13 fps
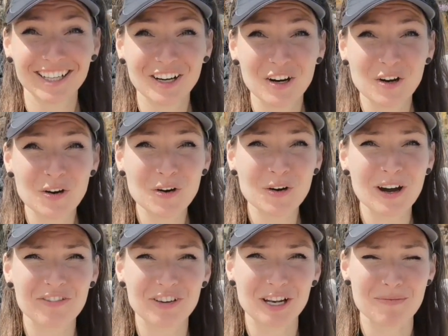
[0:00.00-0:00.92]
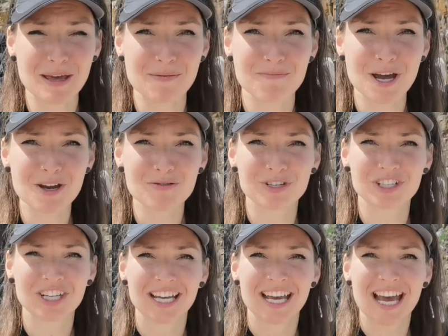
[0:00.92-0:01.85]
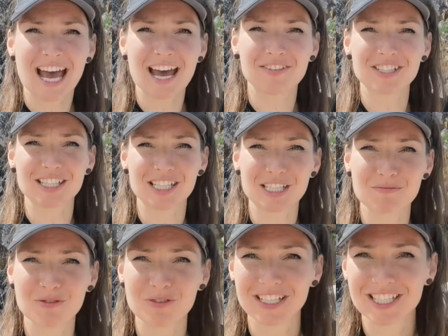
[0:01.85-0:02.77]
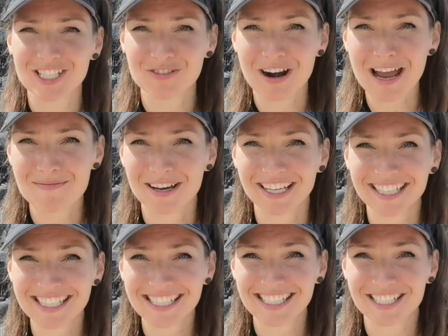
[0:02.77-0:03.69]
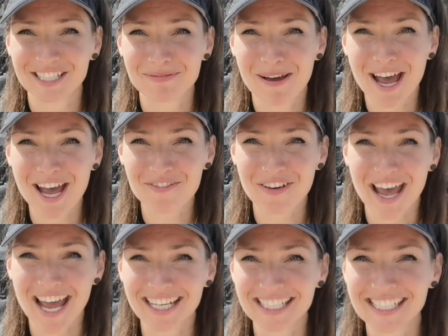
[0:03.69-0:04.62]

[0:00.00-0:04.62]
Oh, I feel a bit emotion. After this morning's drama, this is just perfect.